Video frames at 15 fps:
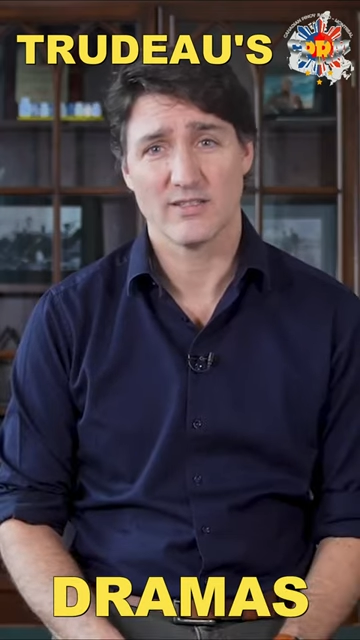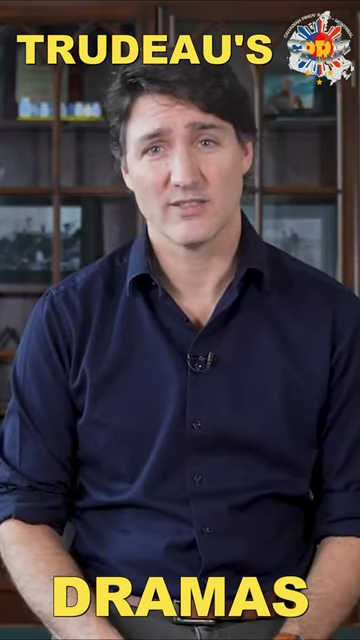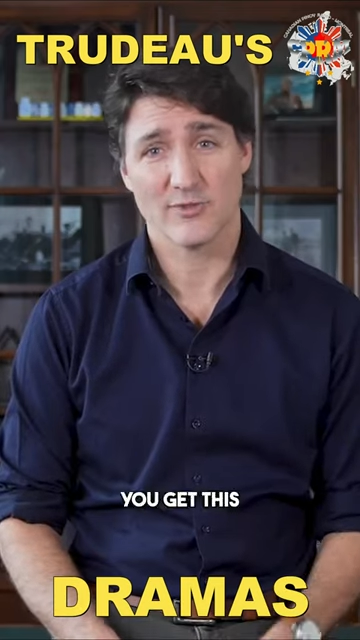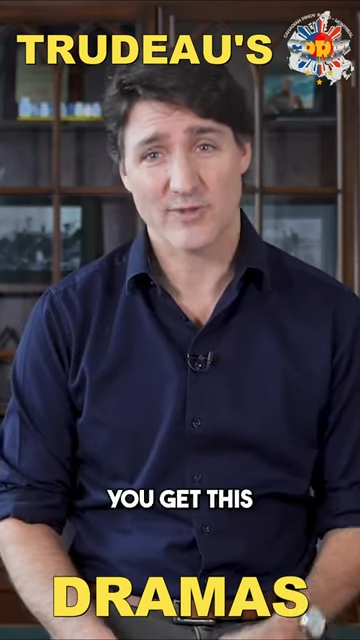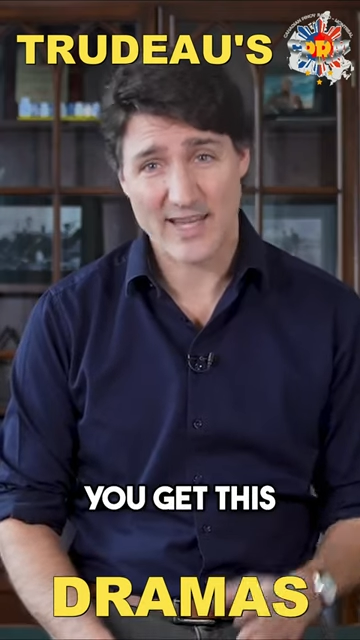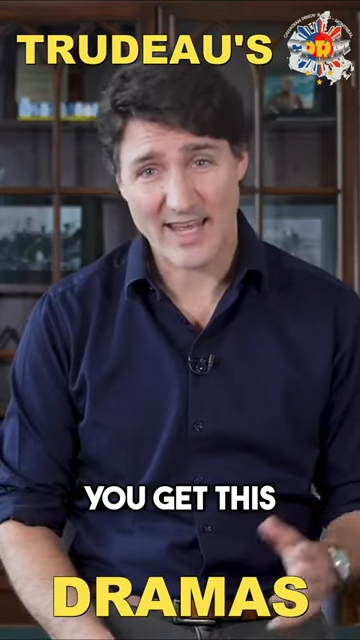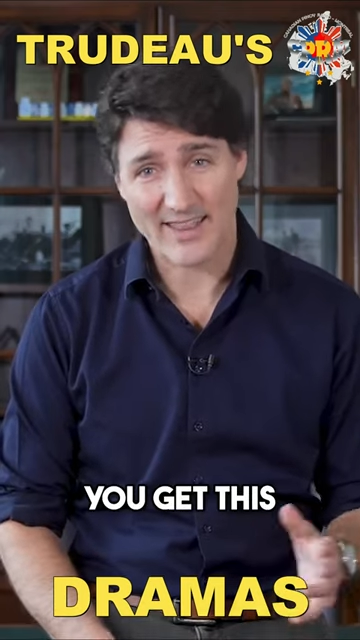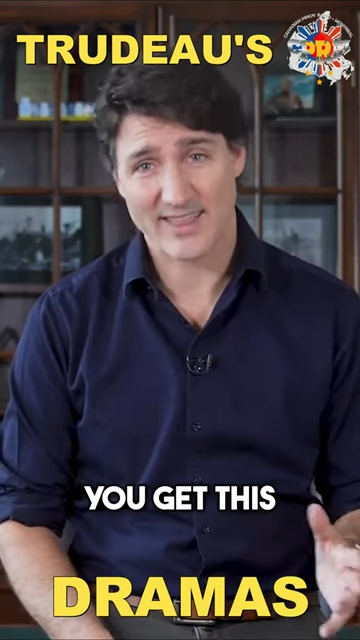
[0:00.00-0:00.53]
You
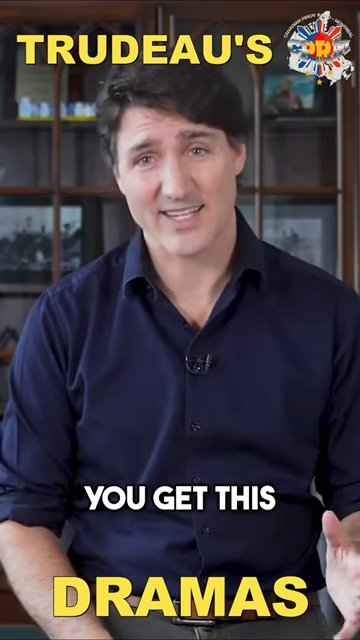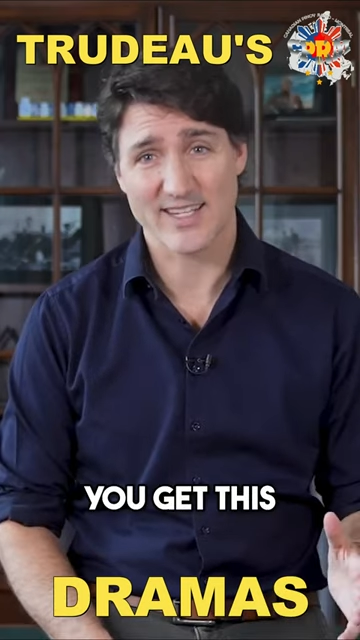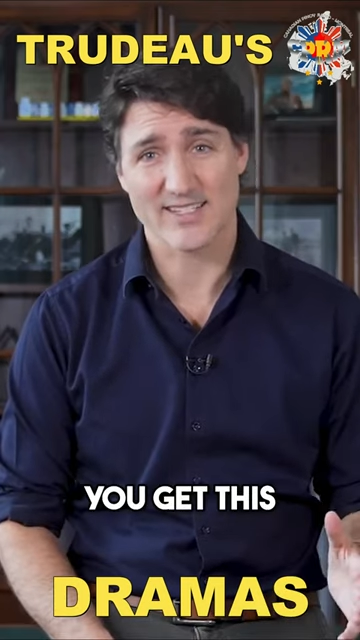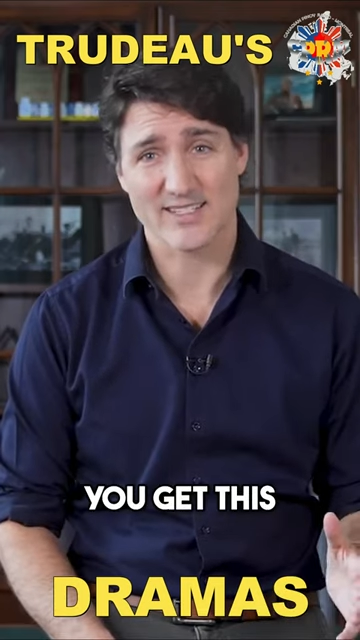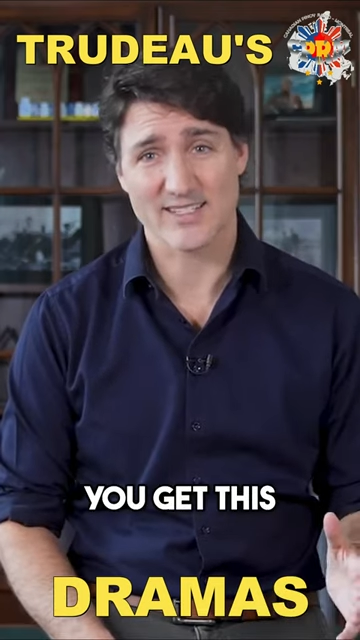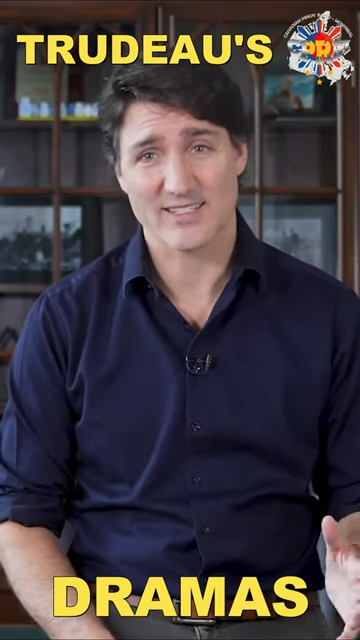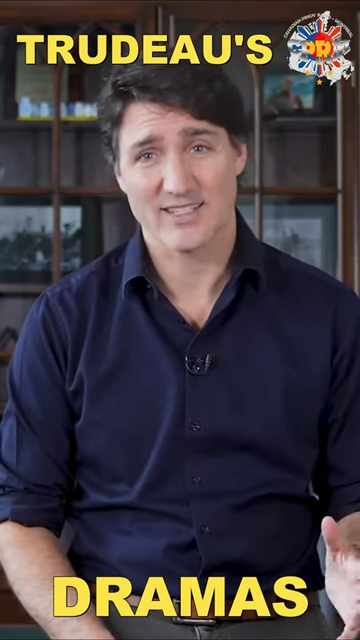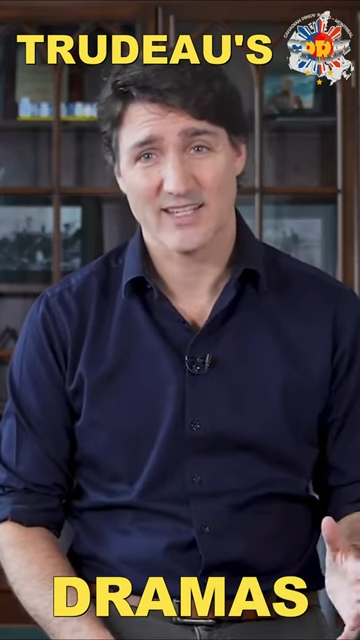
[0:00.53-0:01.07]
get
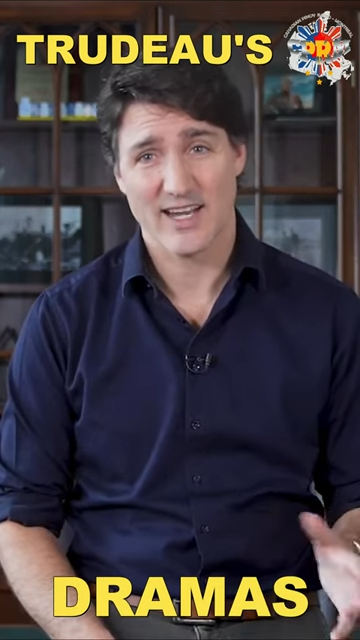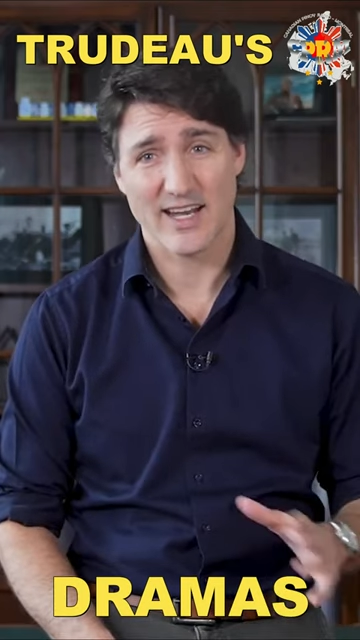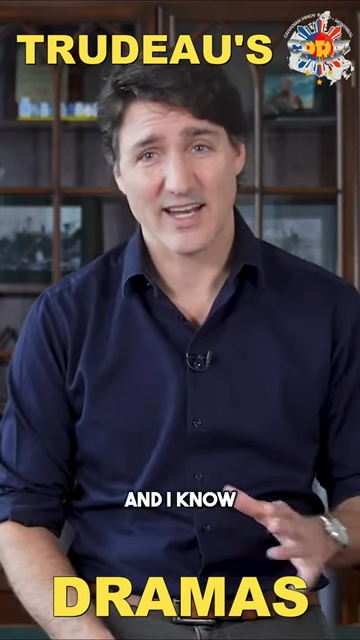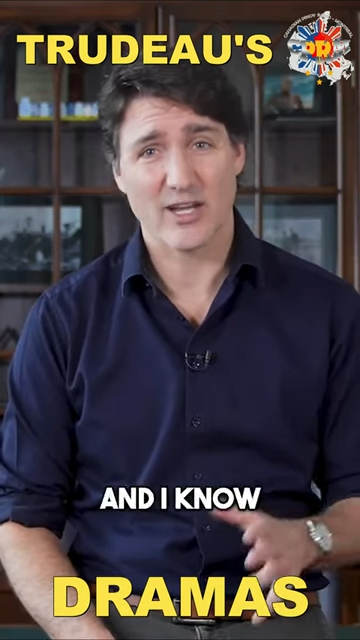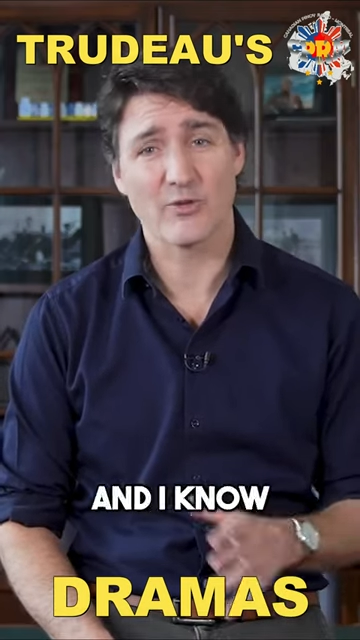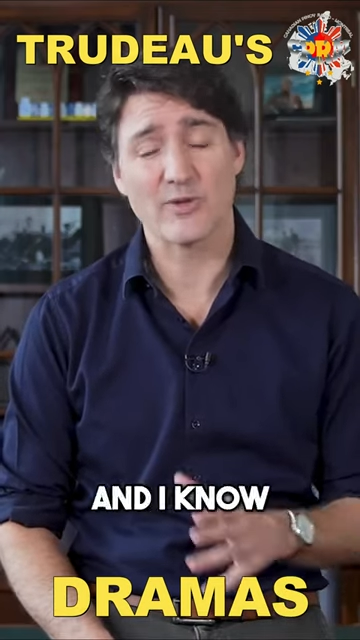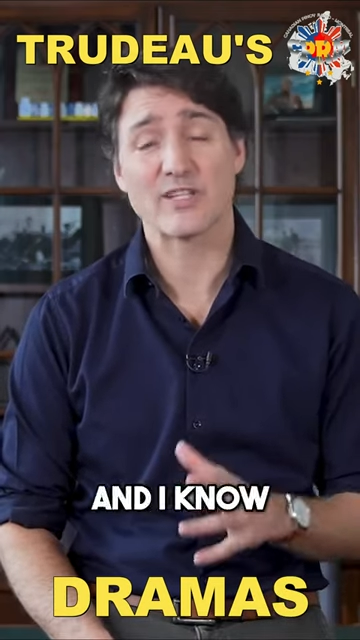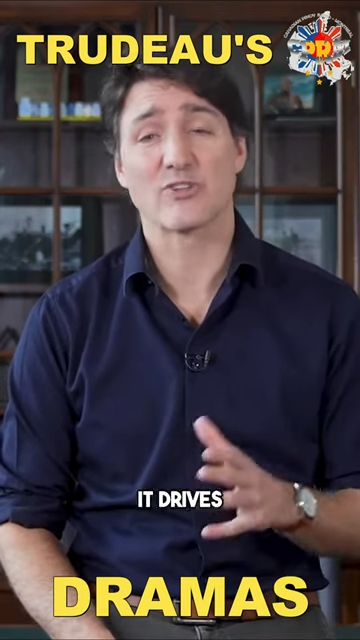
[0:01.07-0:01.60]
this, and
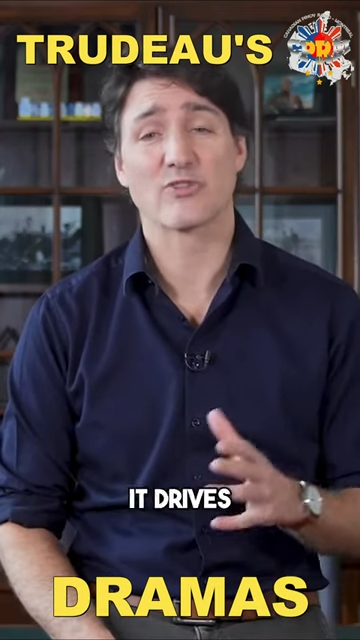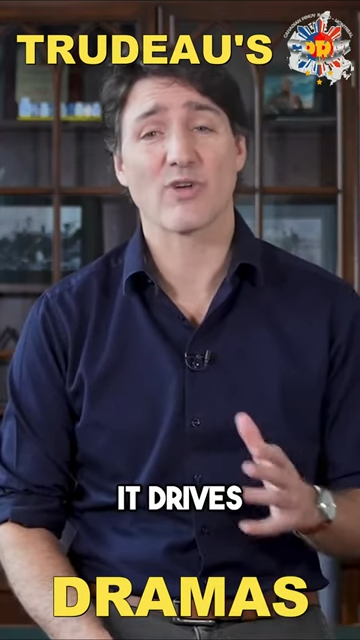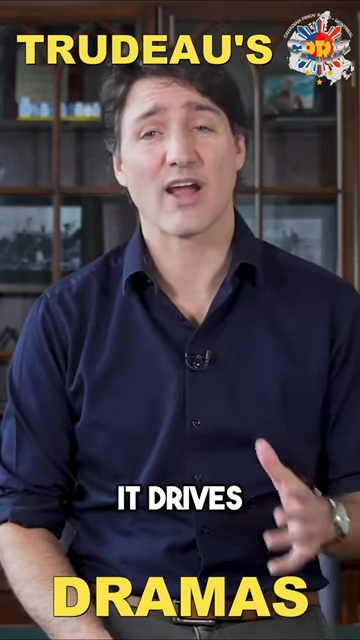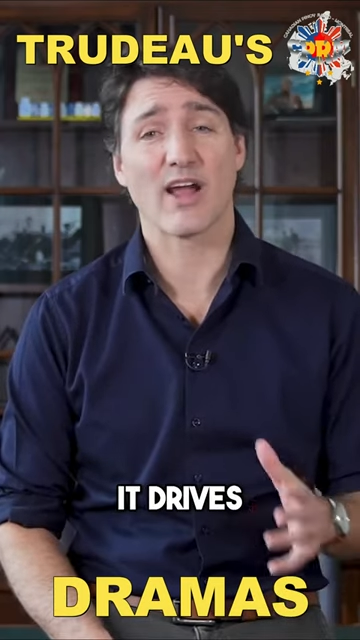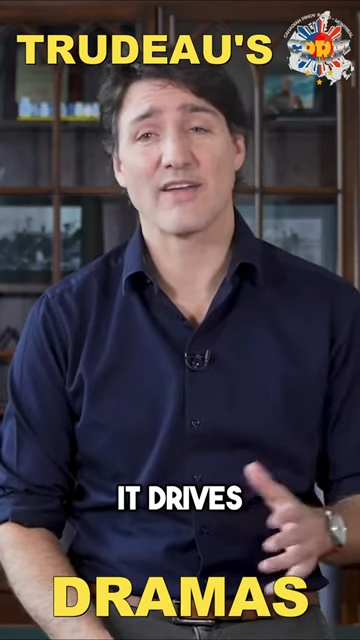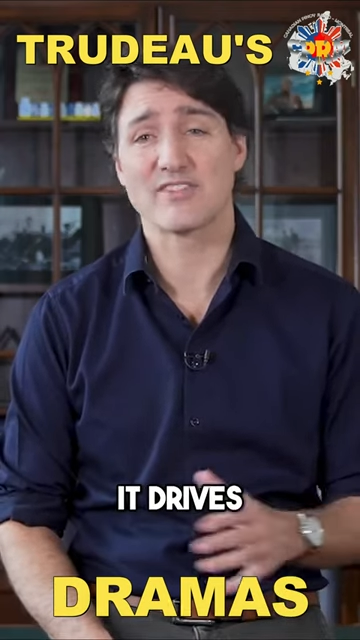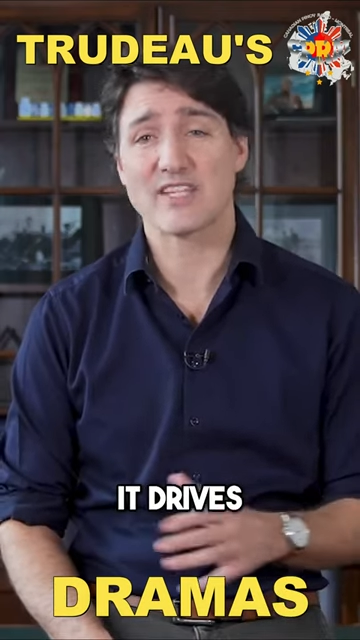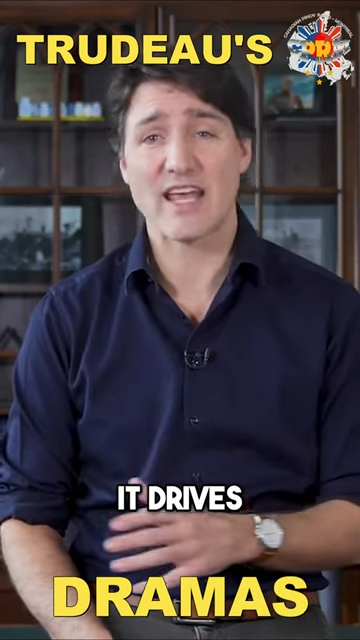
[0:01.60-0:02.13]
I know it
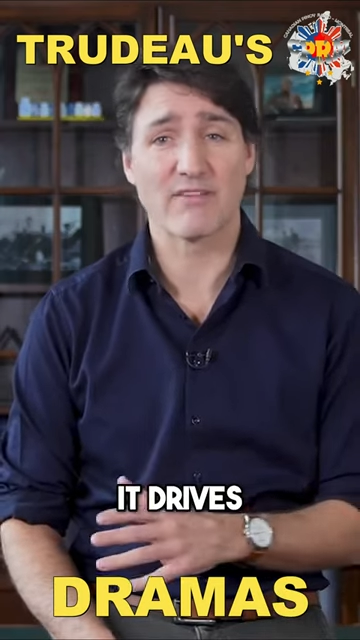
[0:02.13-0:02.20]
drives